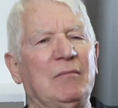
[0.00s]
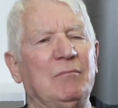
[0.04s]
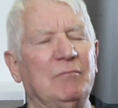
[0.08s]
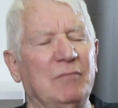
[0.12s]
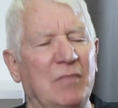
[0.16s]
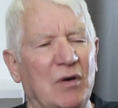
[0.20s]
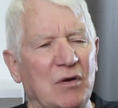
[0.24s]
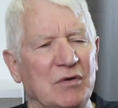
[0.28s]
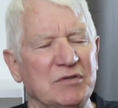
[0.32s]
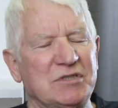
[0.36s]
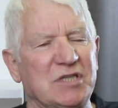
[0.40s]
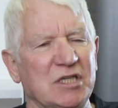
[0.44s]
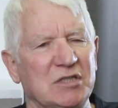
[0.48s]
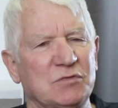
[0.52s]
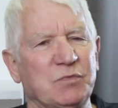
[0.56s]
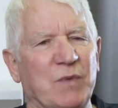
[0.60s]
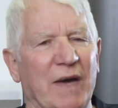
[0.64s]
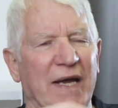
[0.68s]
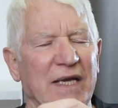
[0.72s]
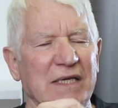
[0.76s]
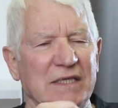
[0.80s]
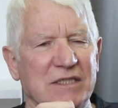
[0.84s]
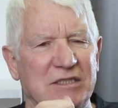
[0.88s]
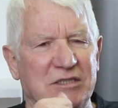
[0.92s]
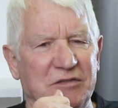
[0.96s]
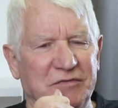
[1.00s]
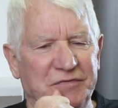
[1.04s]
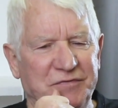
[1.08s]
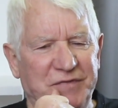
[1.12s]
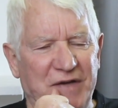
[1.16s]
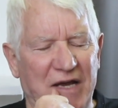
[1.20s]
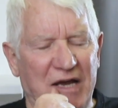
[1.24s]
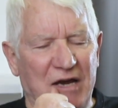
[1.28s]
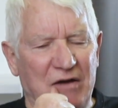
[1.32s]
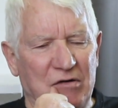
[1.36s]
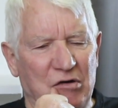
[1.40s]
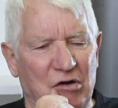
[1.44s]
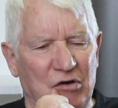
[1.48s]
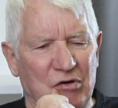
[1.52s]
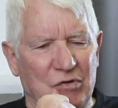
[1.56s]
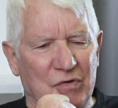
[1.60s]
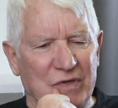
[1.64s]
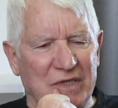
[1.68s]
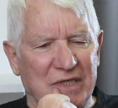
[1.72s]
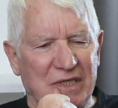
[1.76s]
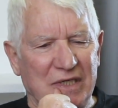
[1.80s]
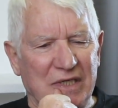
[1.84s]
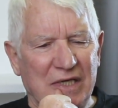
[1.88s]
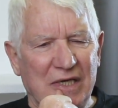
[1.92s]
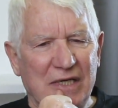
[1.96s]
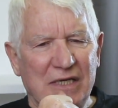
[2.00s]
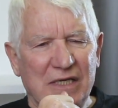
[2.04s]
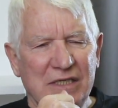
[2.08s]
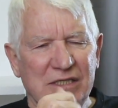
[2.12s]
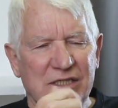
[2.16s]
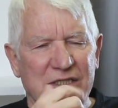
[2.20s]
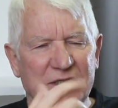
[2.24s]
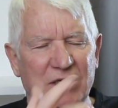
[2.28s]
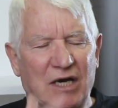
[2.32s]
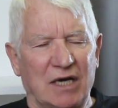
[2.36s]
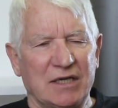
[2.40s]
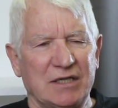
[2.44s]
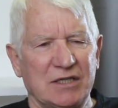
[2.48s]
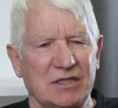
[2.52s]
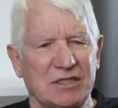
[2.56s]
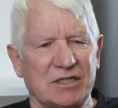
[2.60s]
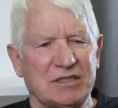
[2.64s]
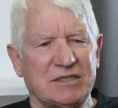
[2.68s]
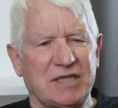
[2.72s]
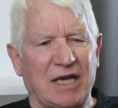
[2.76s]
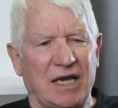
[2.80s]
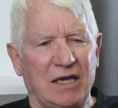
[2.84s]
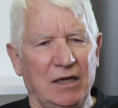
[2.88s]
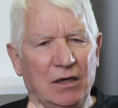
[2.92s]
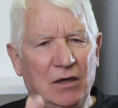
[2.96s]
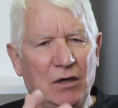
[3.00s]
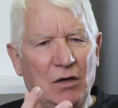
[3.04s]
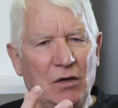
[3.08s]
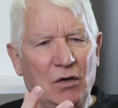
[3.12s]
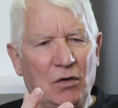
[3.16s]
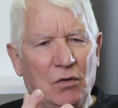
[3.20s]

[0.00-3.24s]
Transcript: Moses went to Pharaoh and he started to say,